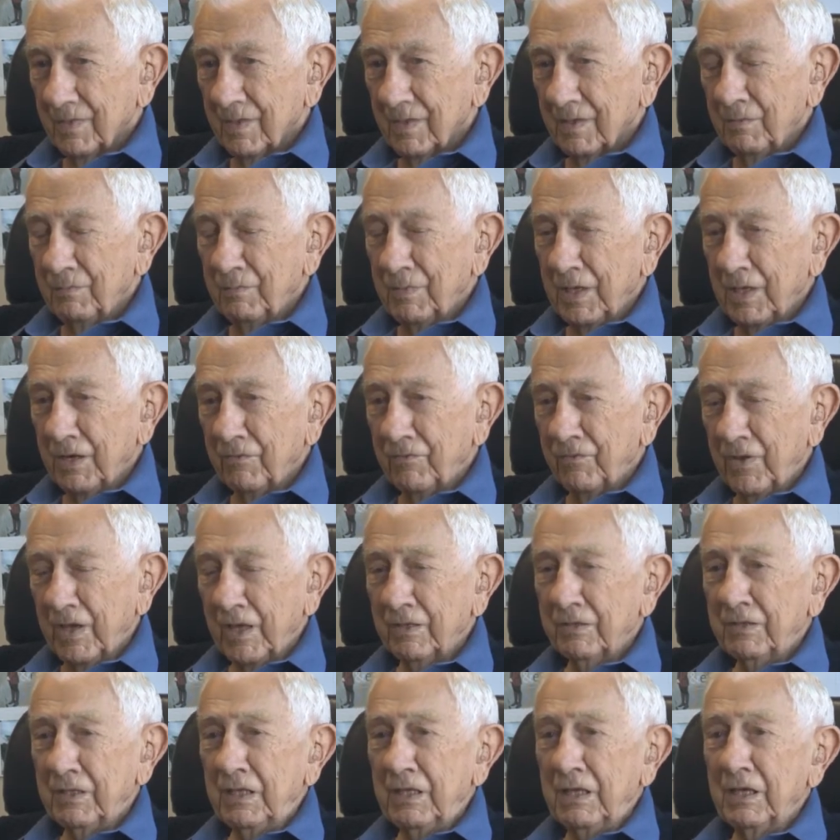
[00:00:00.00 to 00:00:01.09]
As a matter of
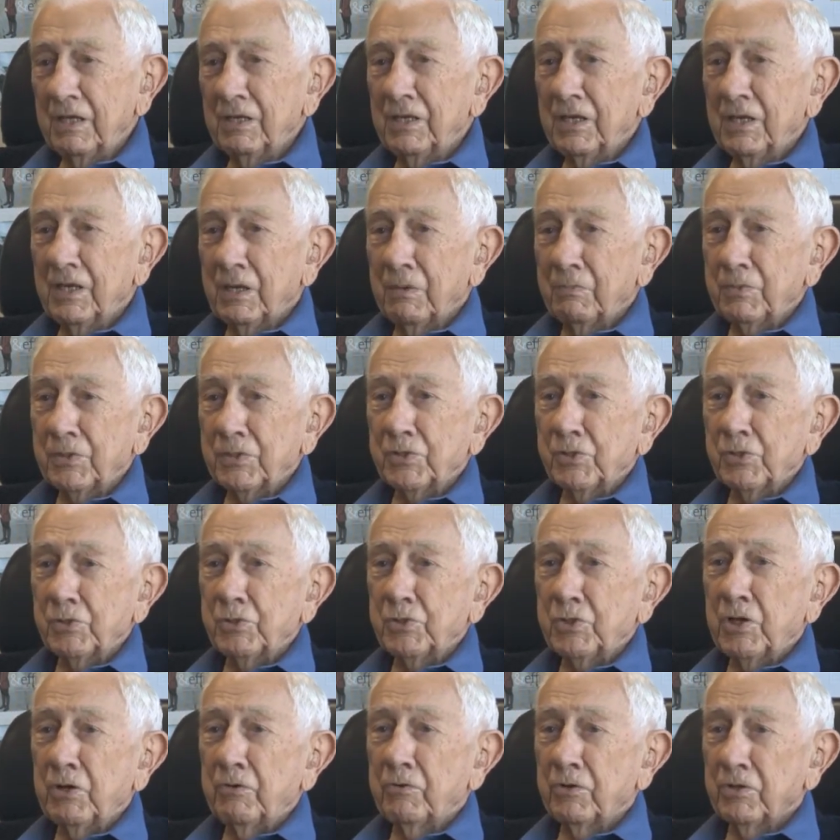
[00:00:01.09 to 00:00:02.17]
fact, he ended up as a
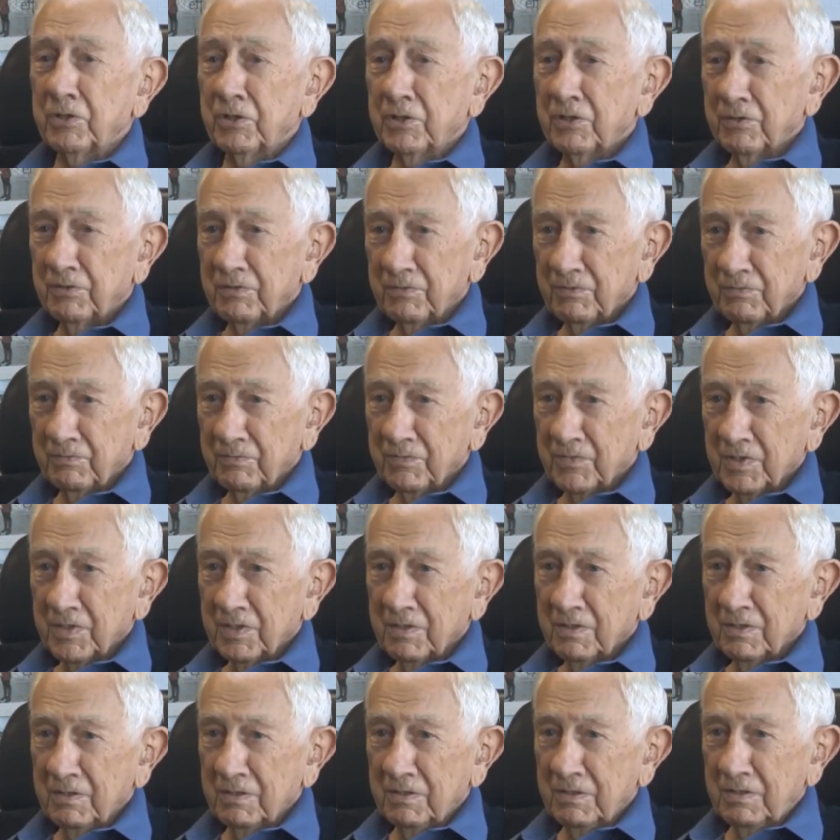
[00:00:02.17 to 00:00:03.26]
general
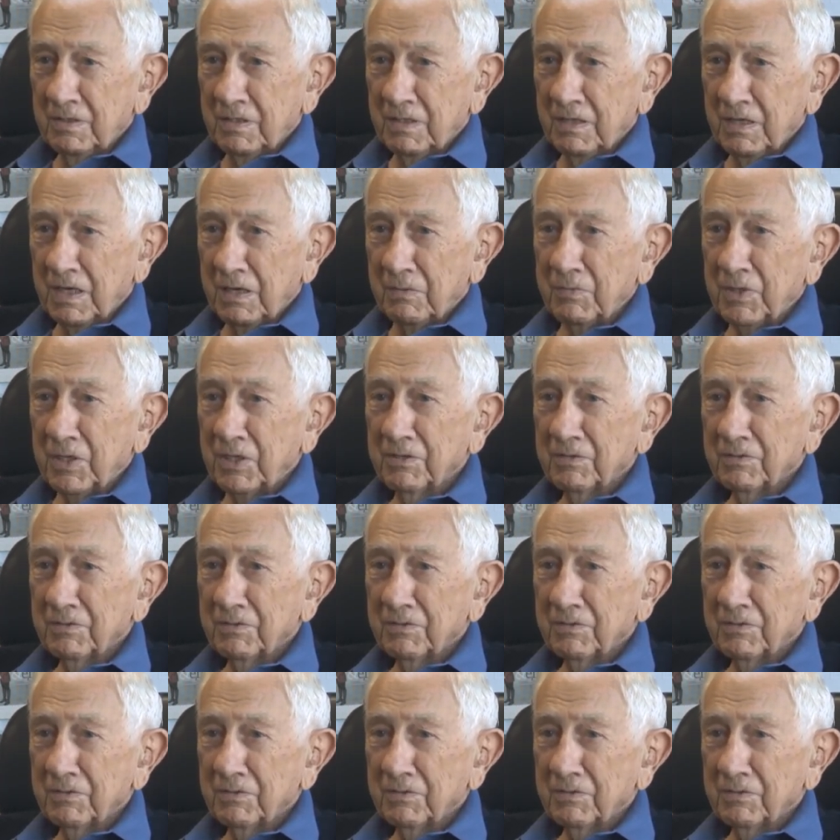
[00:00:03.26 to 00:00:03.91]
in the Army.